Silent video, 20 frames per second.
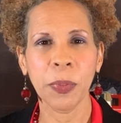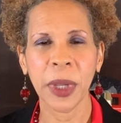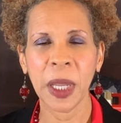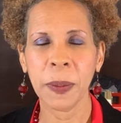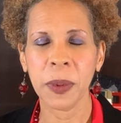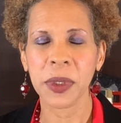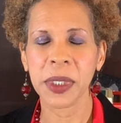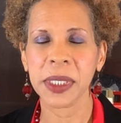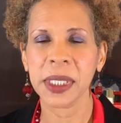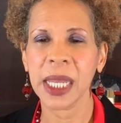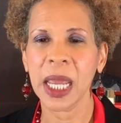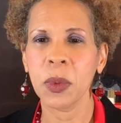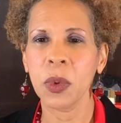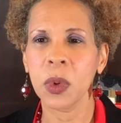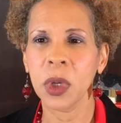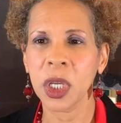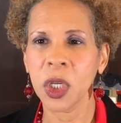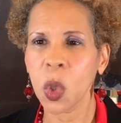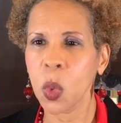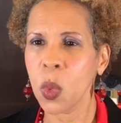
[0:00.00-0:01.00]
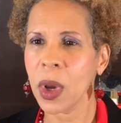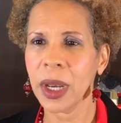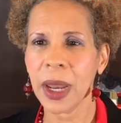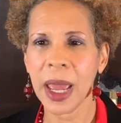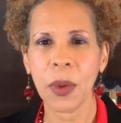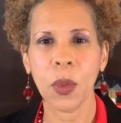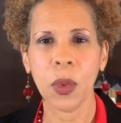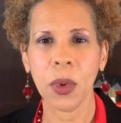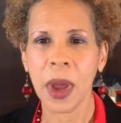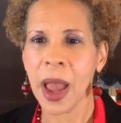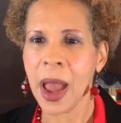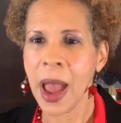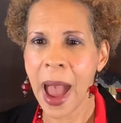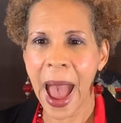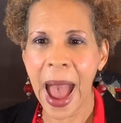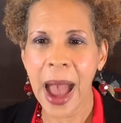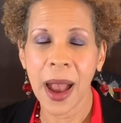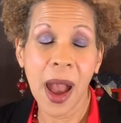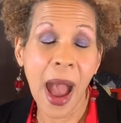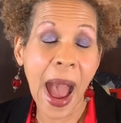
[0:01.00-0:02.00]
People say, well, what?
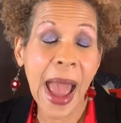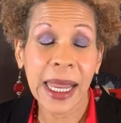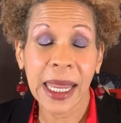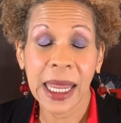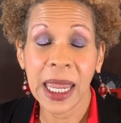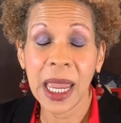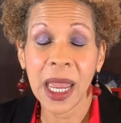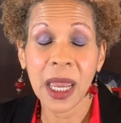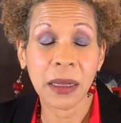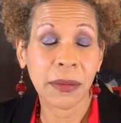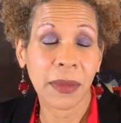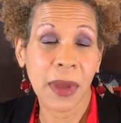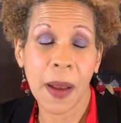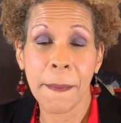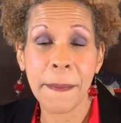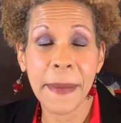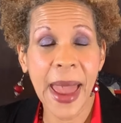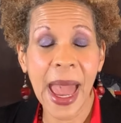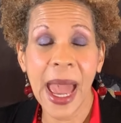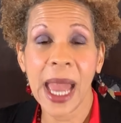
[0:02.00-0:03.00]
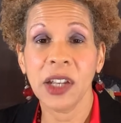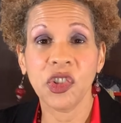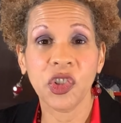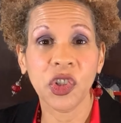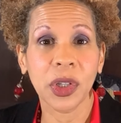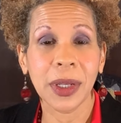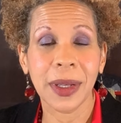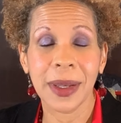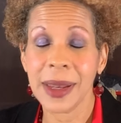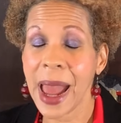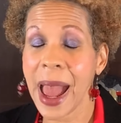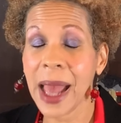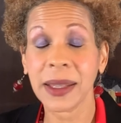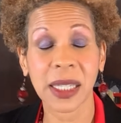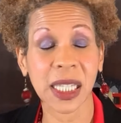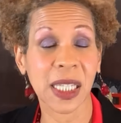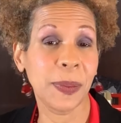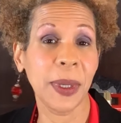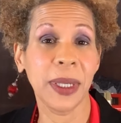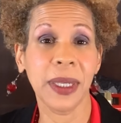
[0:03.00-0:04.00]
I can't imagine
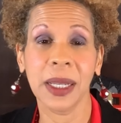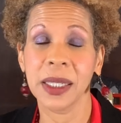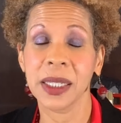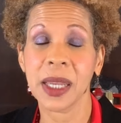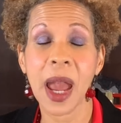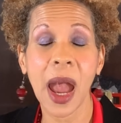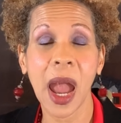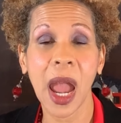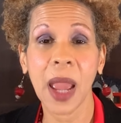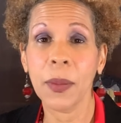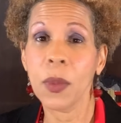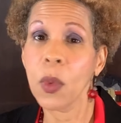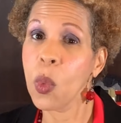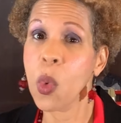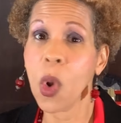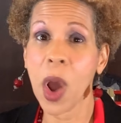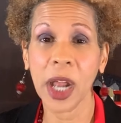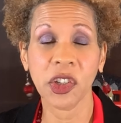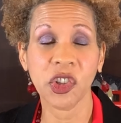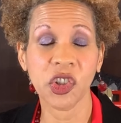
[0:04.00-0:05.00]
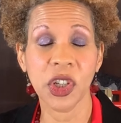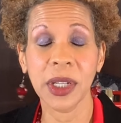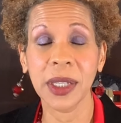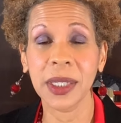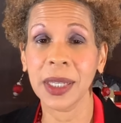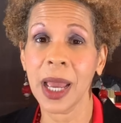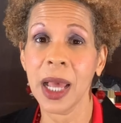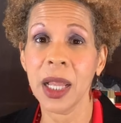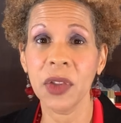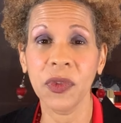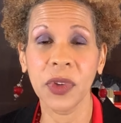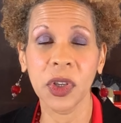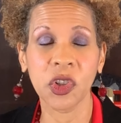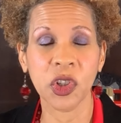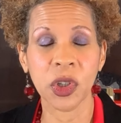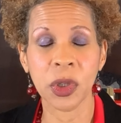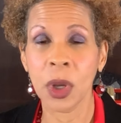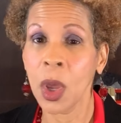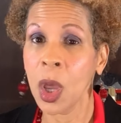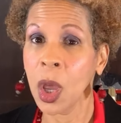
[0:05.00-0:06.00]
not spending time watching
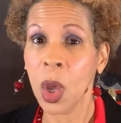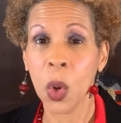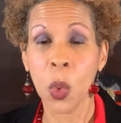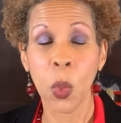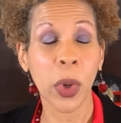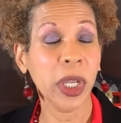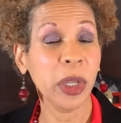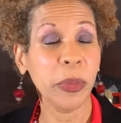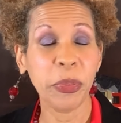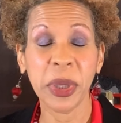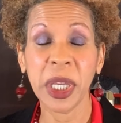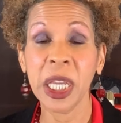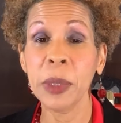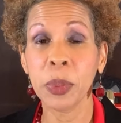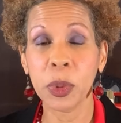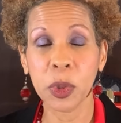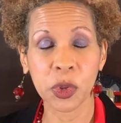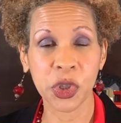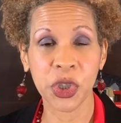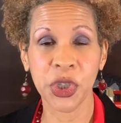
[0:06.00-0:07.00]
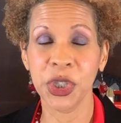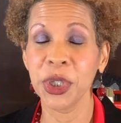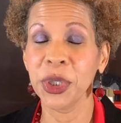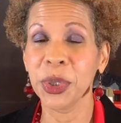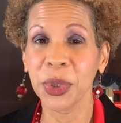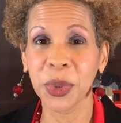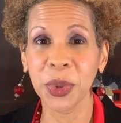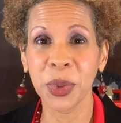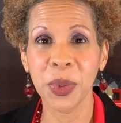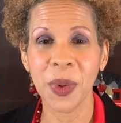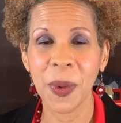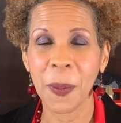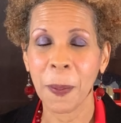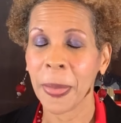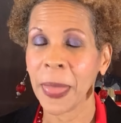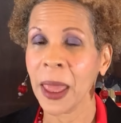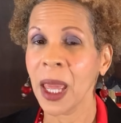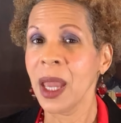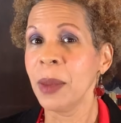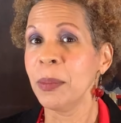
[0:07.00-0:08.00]
television. What did people do
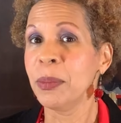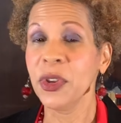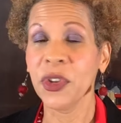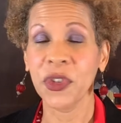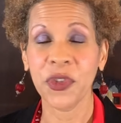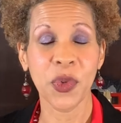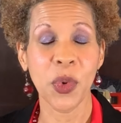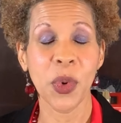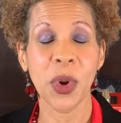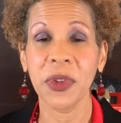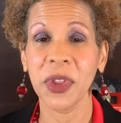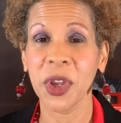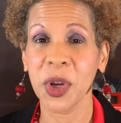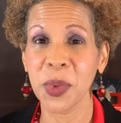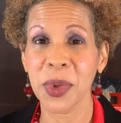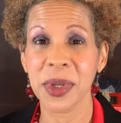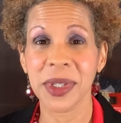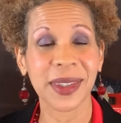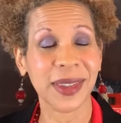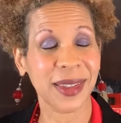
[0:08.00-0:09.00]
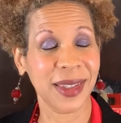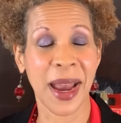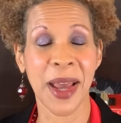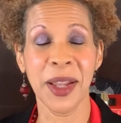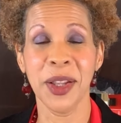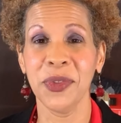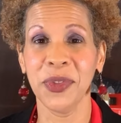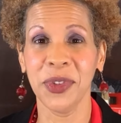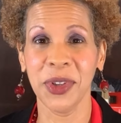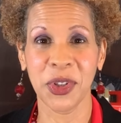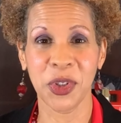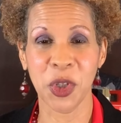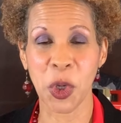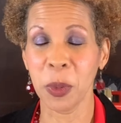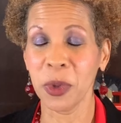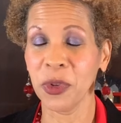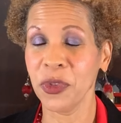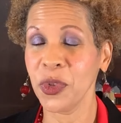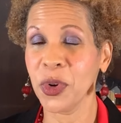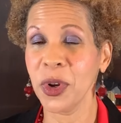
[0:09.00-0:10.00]
before there was television,
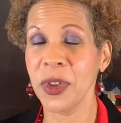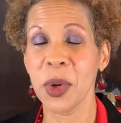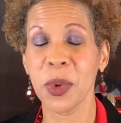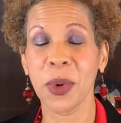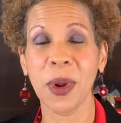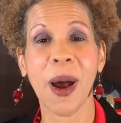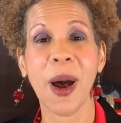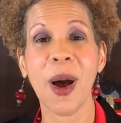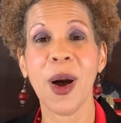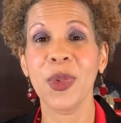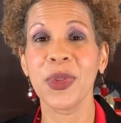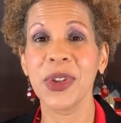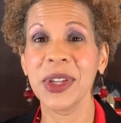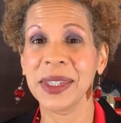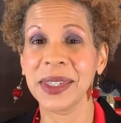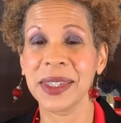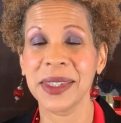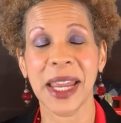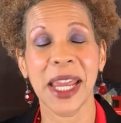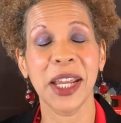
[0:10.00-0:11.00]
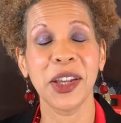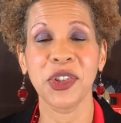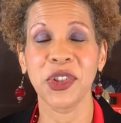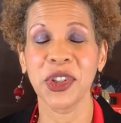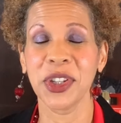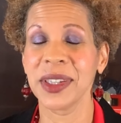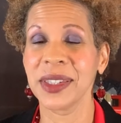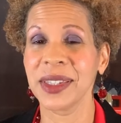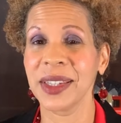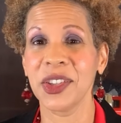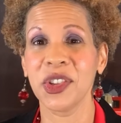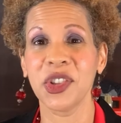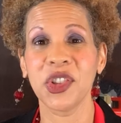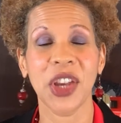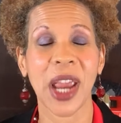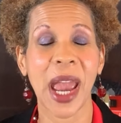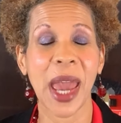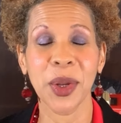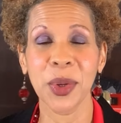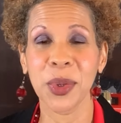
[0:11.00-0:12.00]
or before there were all these stations and
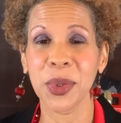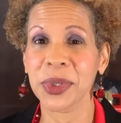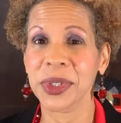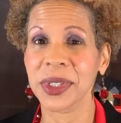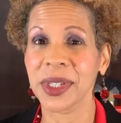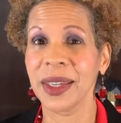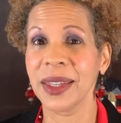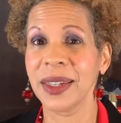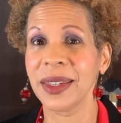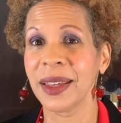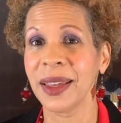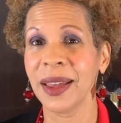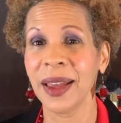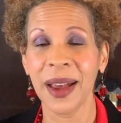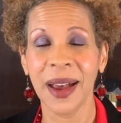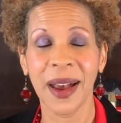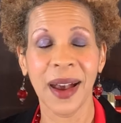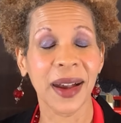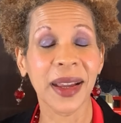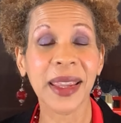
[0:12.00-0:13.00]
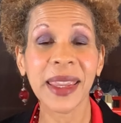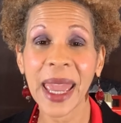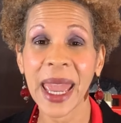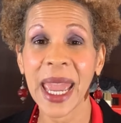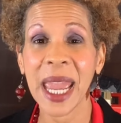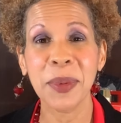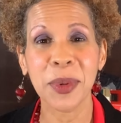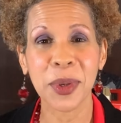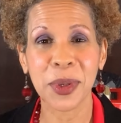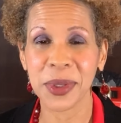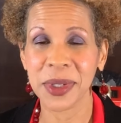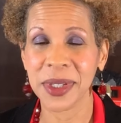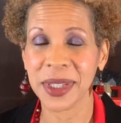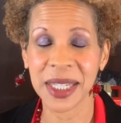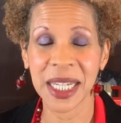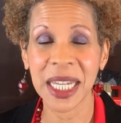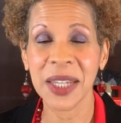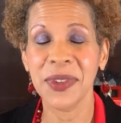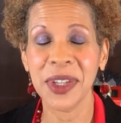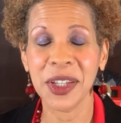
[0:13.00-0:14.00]
channels and cable
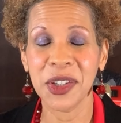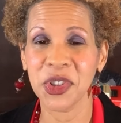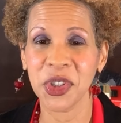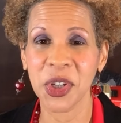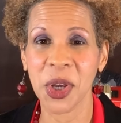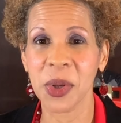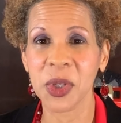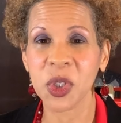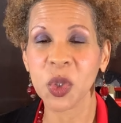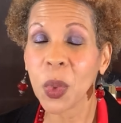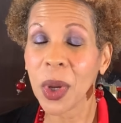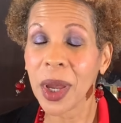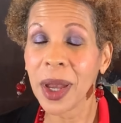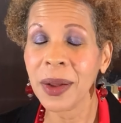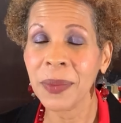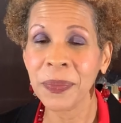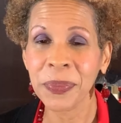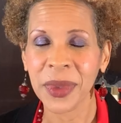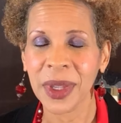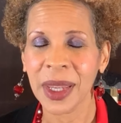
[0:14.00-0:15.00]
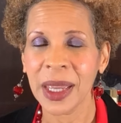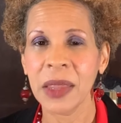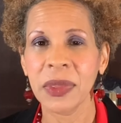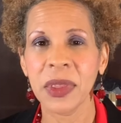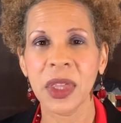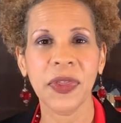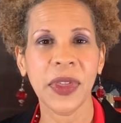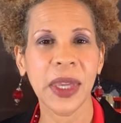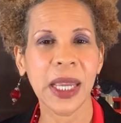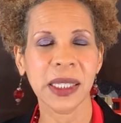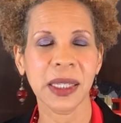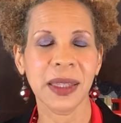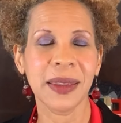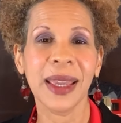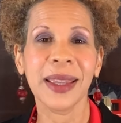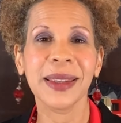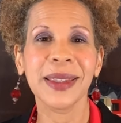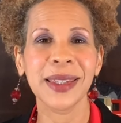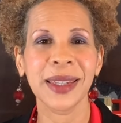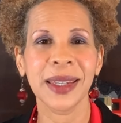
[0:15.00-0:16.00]
TV shows? Well, the things
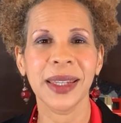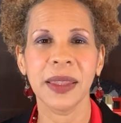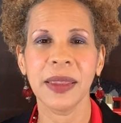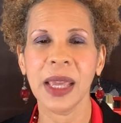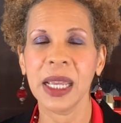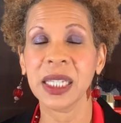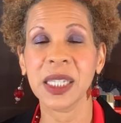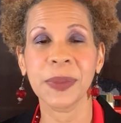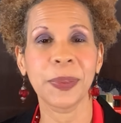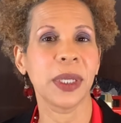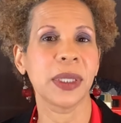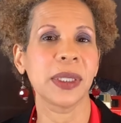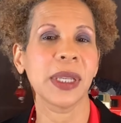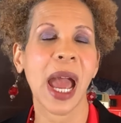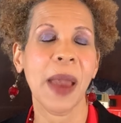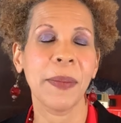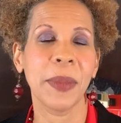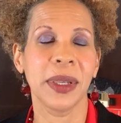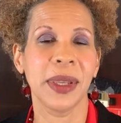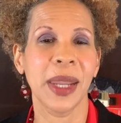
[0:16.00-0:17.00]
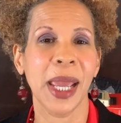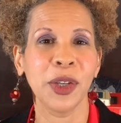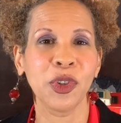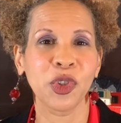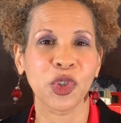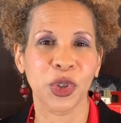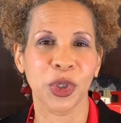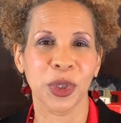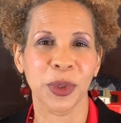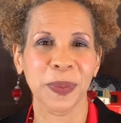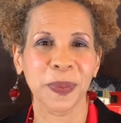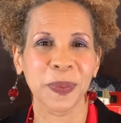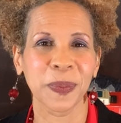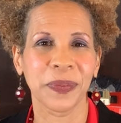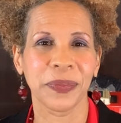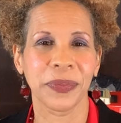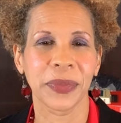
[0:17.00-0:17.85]
that they did, they spent time in nature.